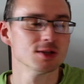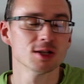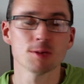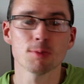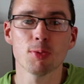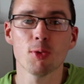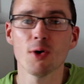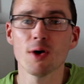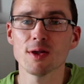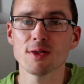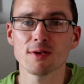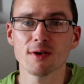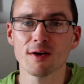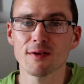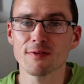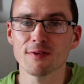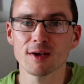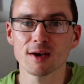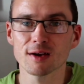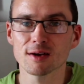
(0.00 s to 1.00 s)
To the point,
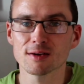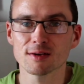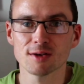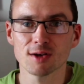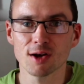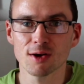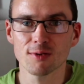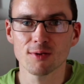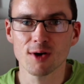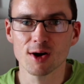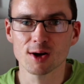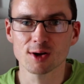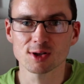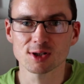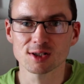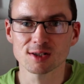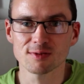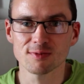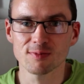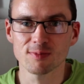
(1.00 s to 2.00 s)
I think, you know, I could
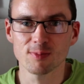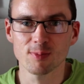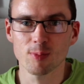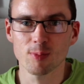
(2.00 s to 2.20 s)
just,